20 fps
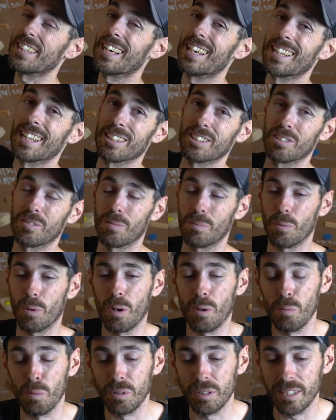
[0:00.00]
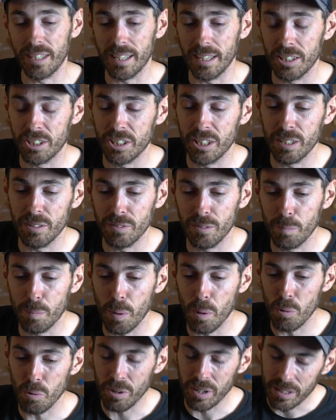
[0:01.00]
there. That's what I want to achieve for
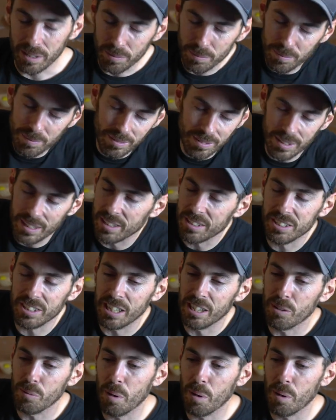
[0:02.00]
bouldering this year.